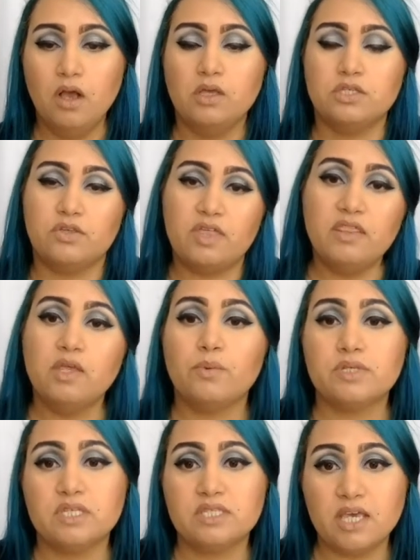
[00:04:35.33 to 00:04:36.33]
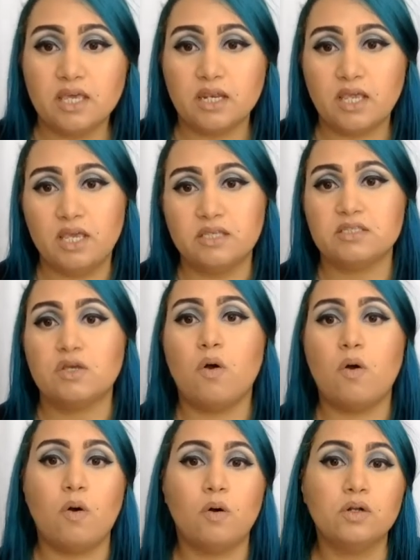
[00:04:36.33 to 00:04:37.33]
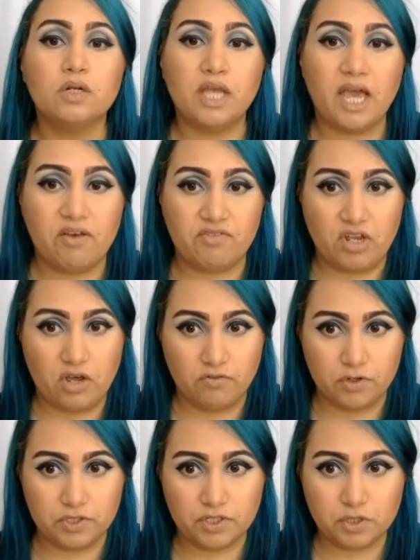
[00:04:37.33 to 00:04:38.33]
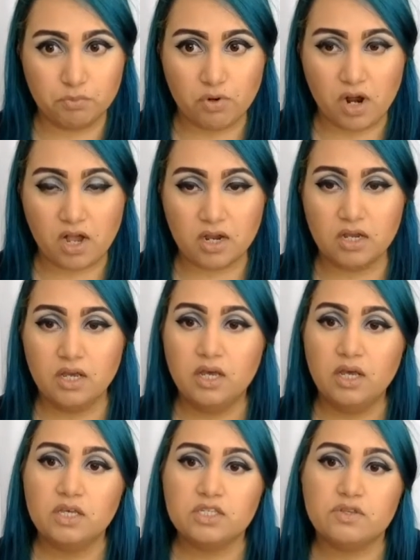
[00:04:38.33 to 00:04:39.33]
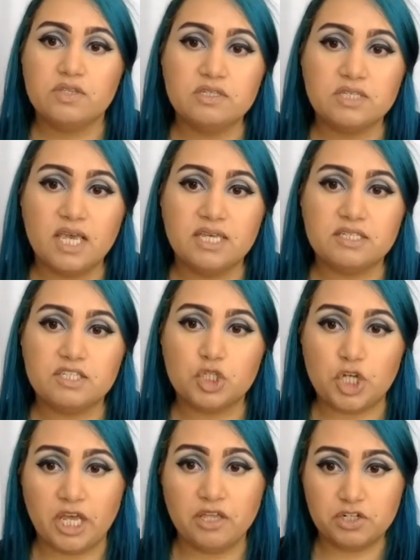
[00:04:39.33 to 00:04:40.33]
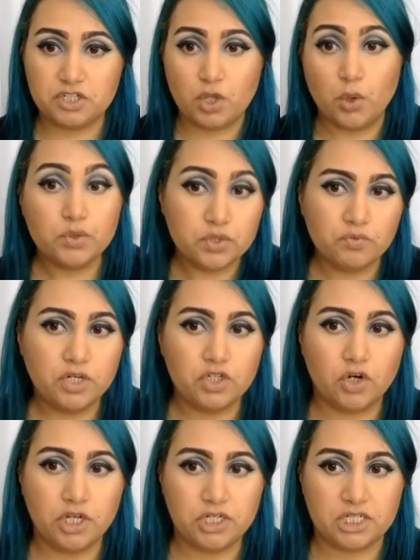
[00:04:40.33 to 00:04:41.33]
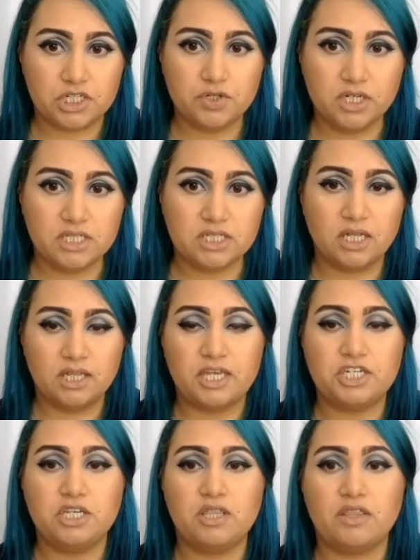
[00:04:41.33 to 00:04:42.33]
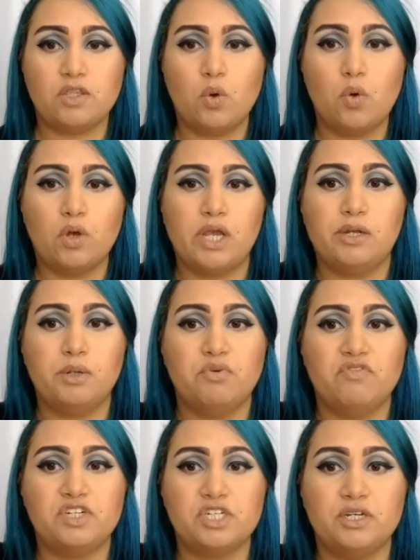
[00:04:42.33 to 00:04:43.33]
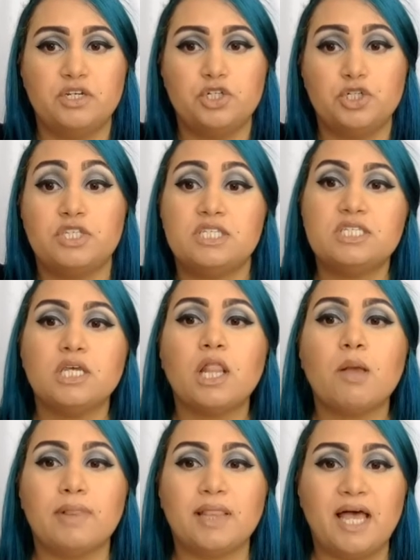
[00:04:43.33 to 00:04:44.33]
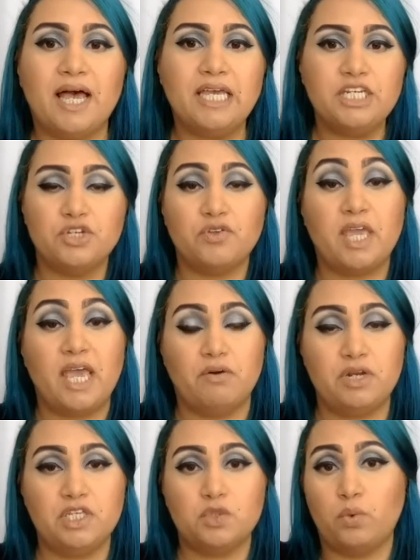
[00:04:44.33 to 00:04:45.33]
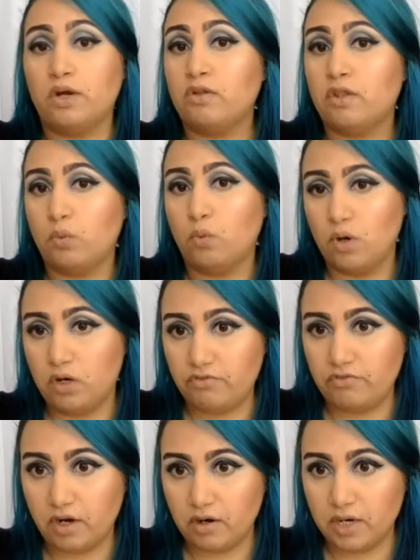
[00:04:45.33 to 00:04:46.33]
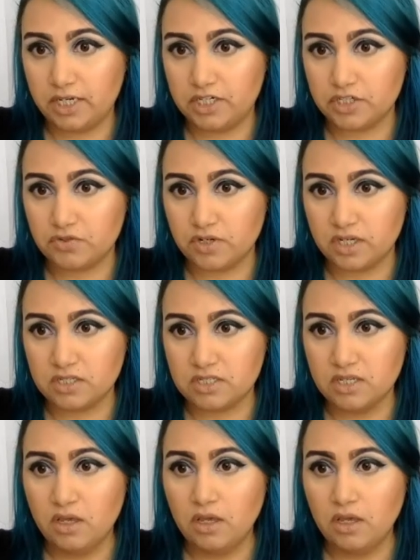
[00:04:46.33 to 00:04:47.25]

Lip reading: So then there was a second case called Cavanaugh versus Brock. So this case challenged those redrawn districts, alleging that the whole county provision should still apply to counties where there weren't VRA districts.